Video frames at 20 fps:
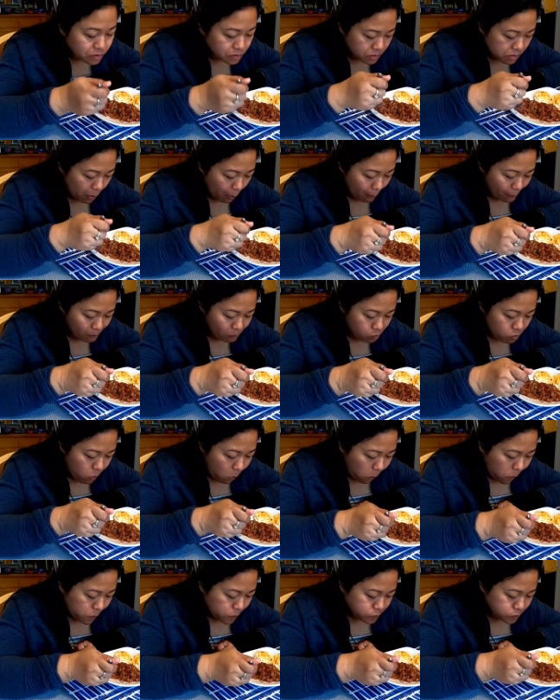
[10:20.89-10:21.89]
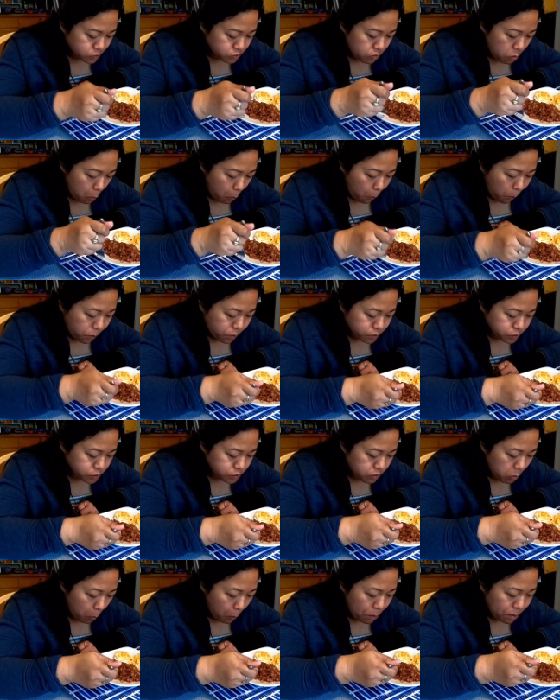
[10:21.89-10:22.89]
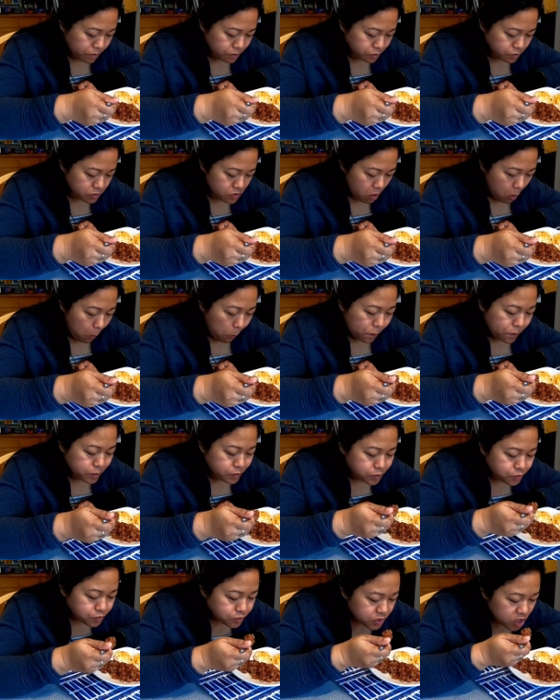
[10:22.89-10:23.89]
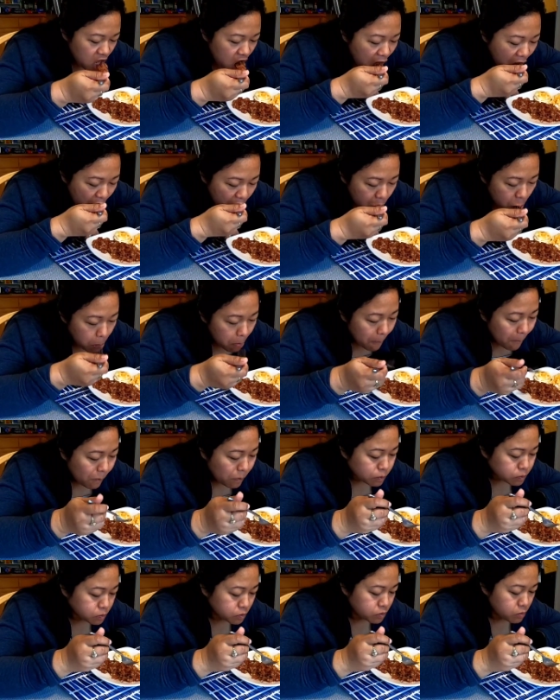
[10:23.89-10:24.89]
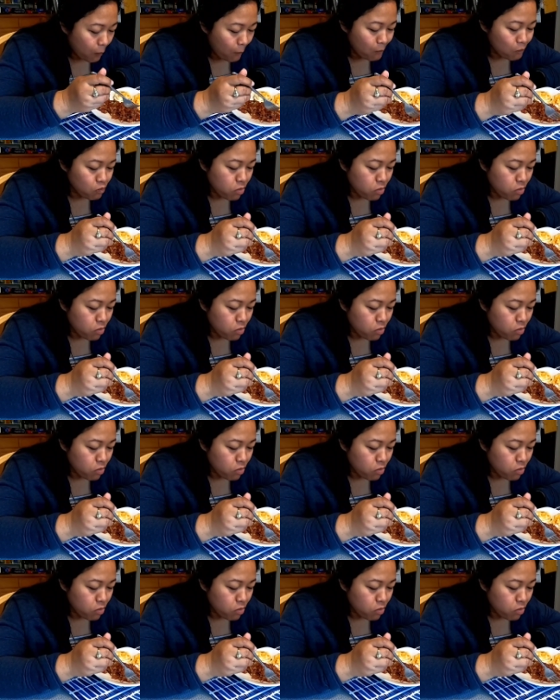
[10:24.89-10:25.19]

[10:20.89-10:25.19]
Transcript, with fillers: So the train is guided by this concrete platform, but not actually